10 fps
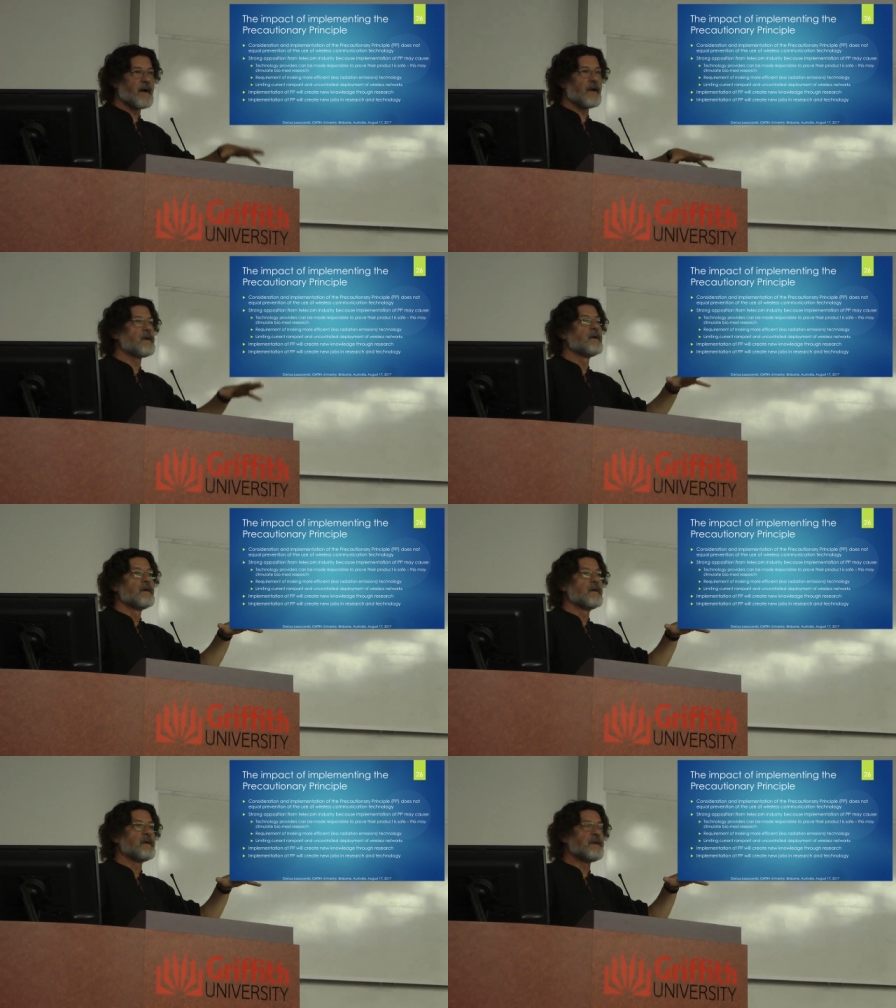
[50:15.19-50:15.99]
by
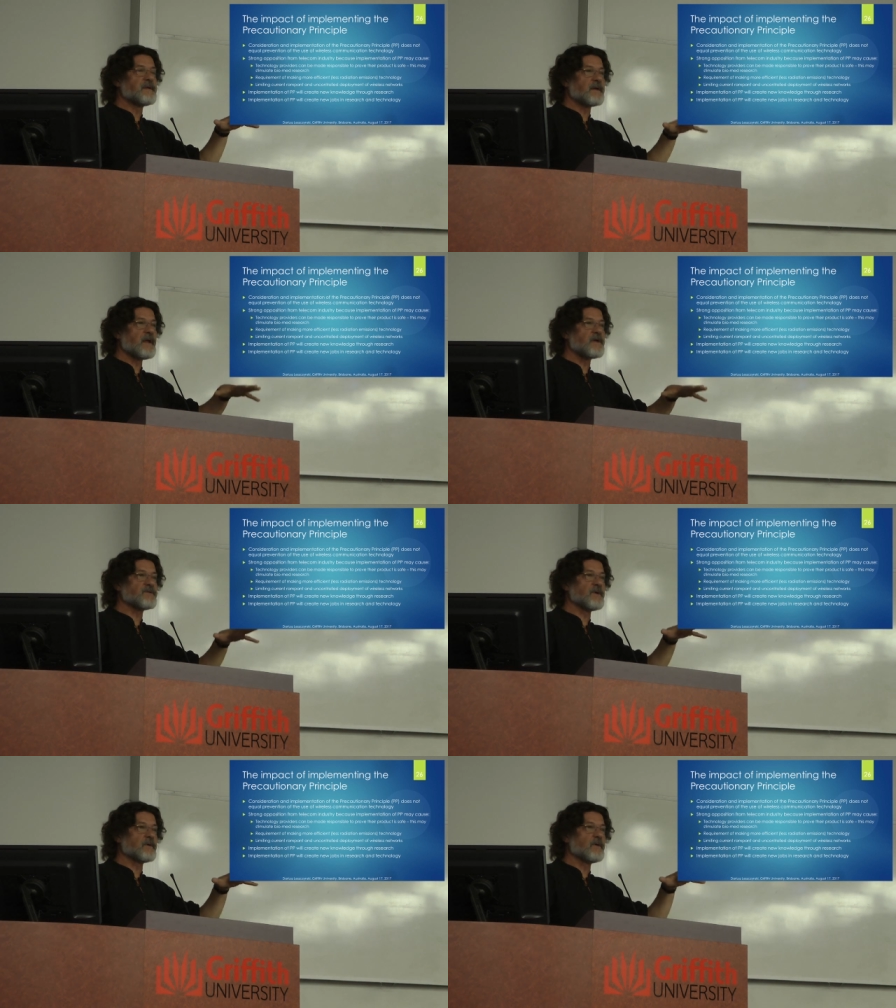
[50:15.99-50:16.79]

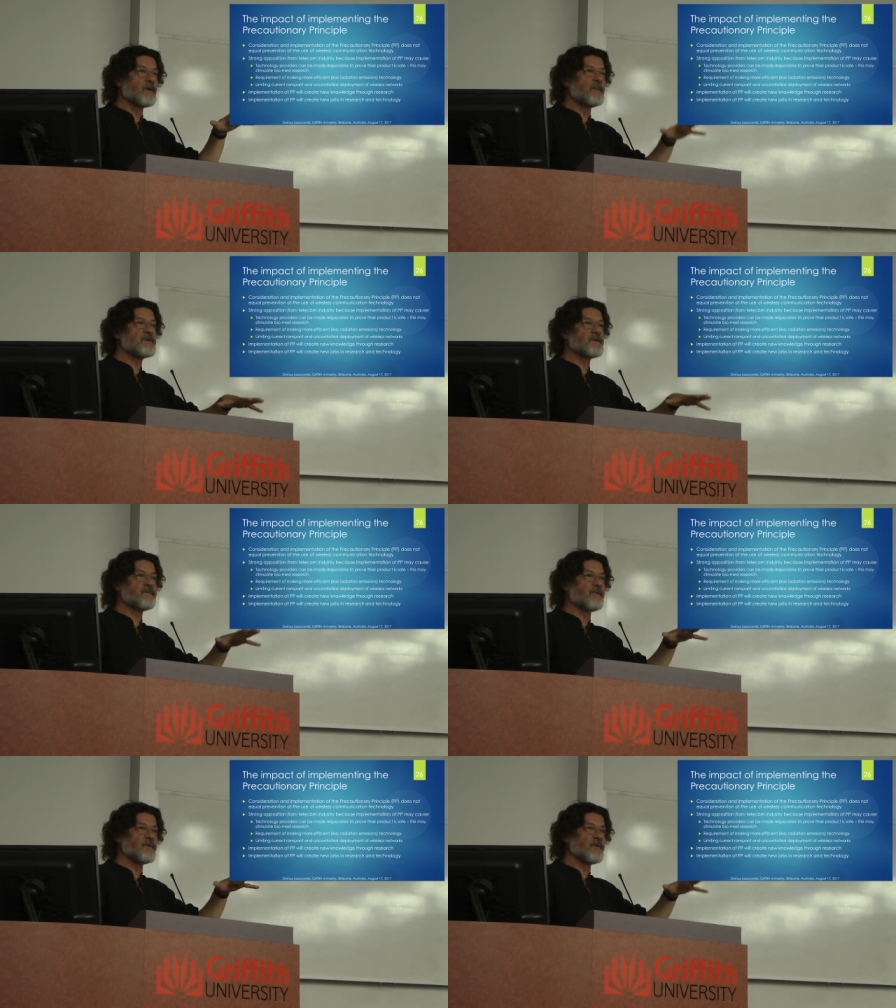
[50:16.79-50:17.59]
International
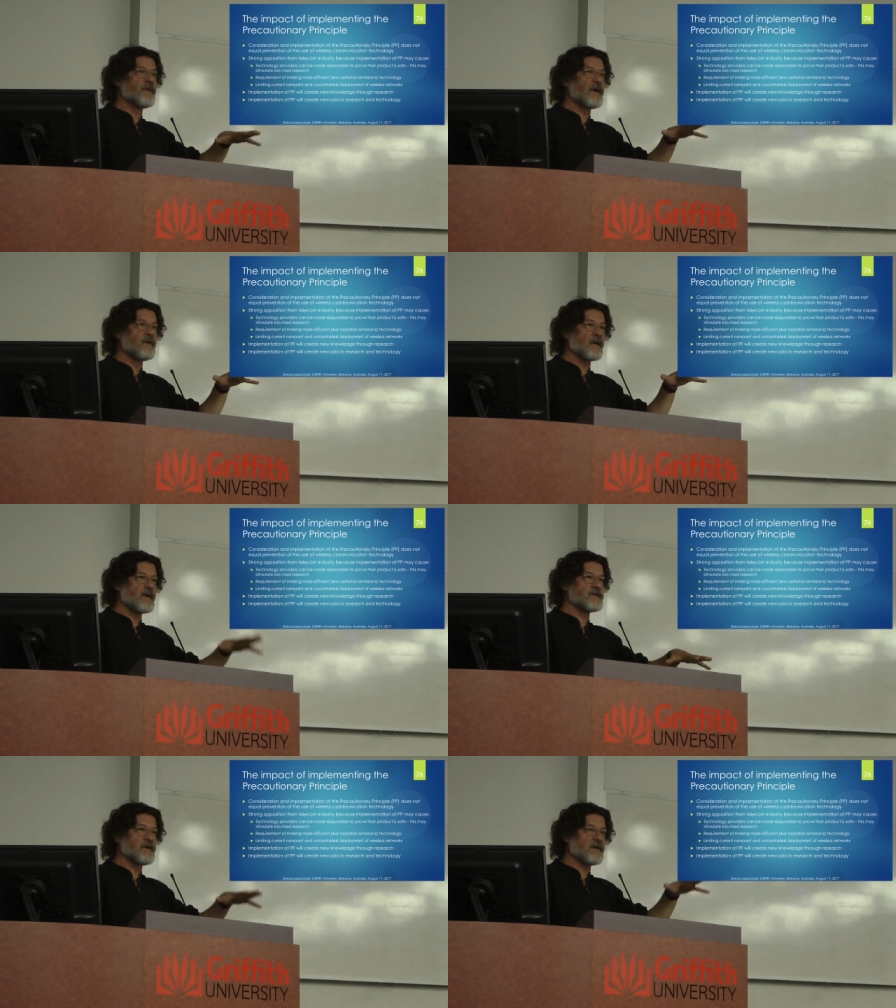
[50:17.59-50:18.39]
Commission for
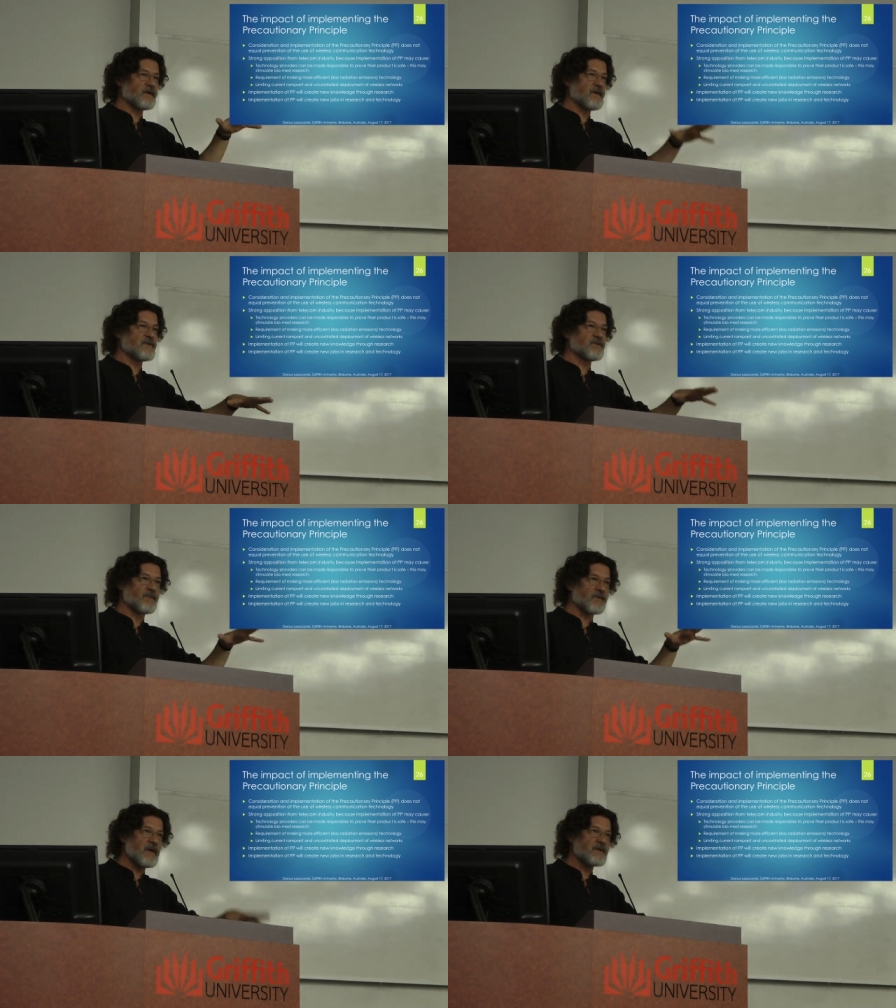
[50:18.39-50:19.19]
Non-Ionizing
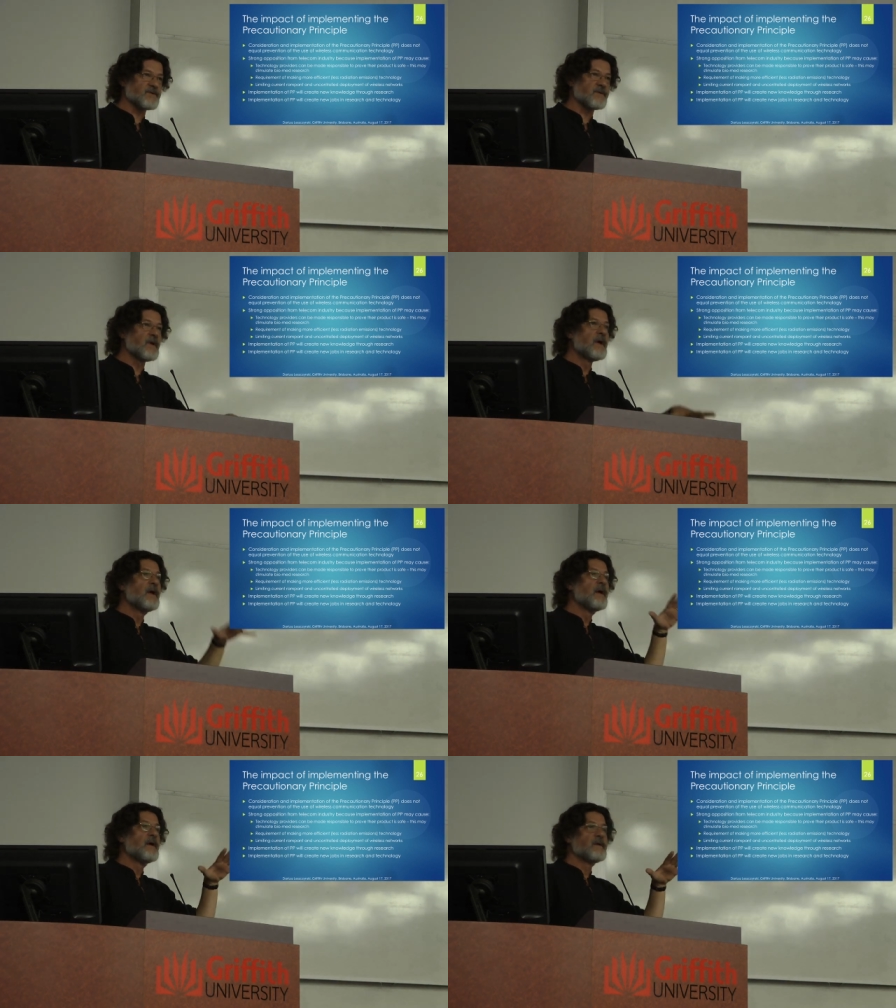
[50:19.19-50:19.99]
Radiation Protection,
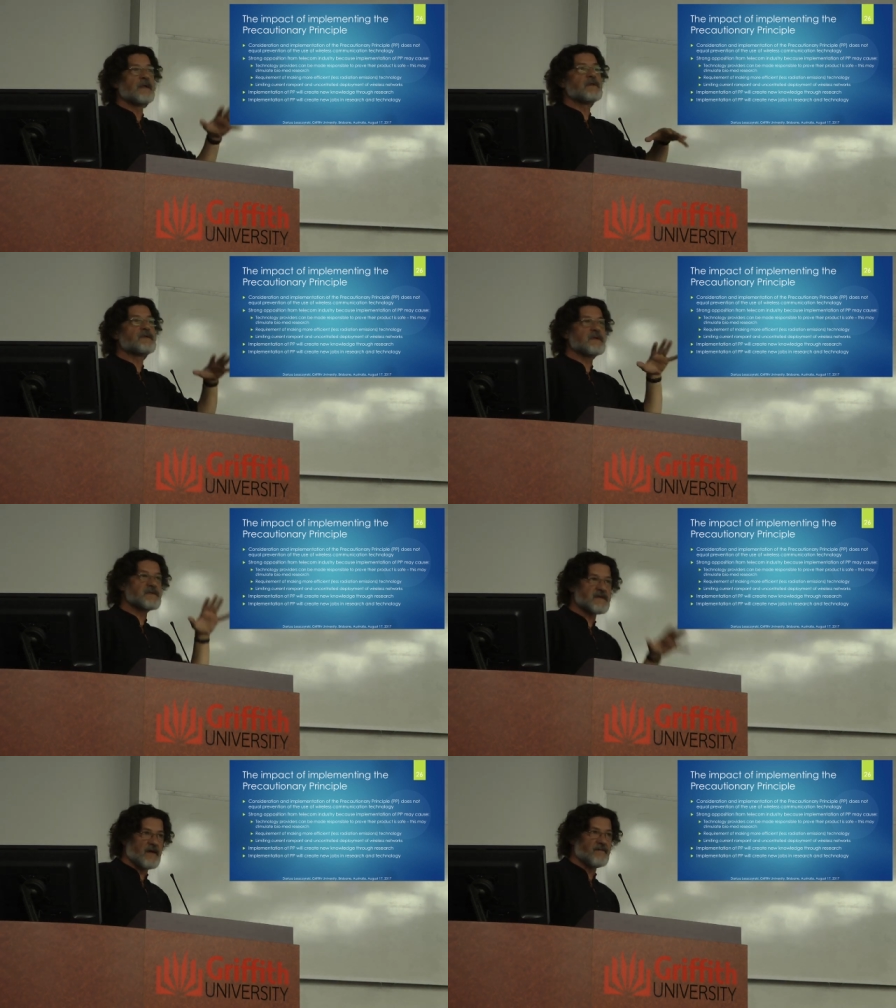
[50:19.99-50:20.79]
then
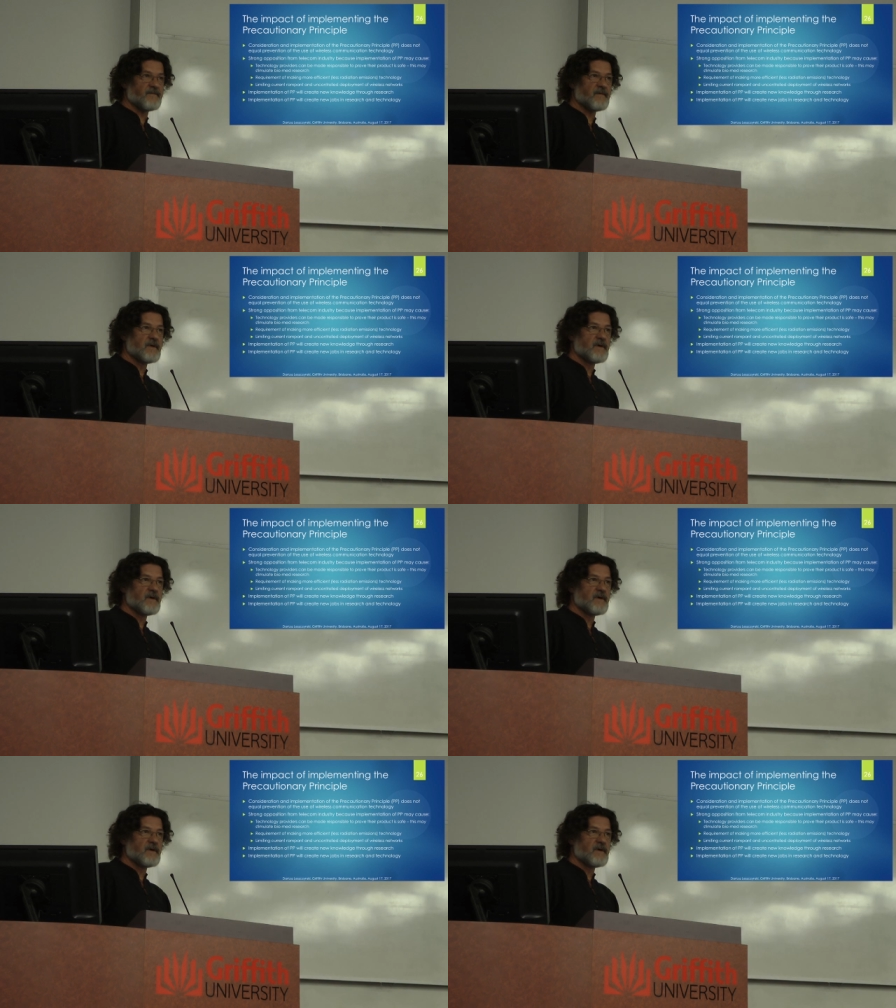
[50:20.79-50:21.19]
it is safe.